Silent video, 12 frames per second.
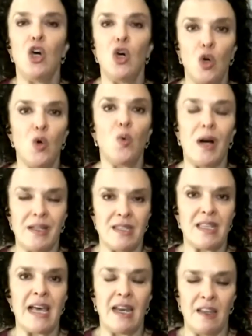Who wants
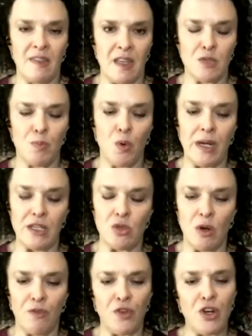that at this point? So
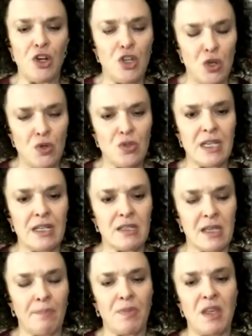if you're using
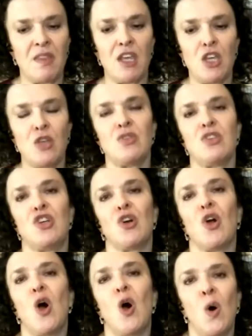something that uses
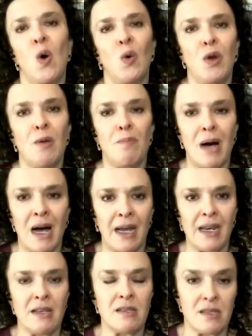your own
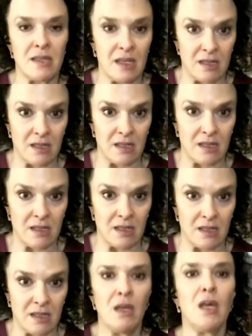body's system
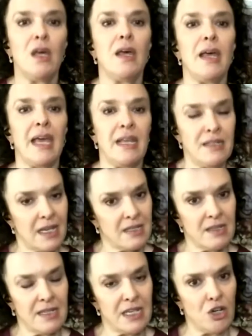and
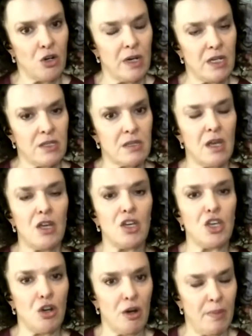doesn't decrease
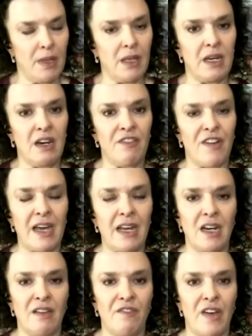your ability to fight
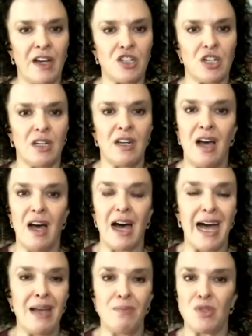an infection,
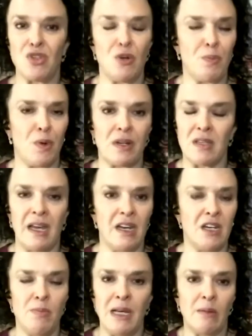I'm super excited to
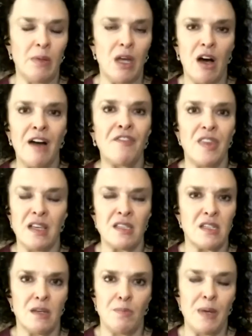be able to offer this
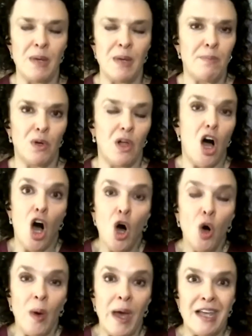to people
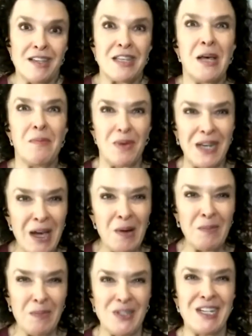always, but now in
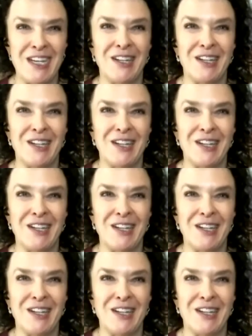particular.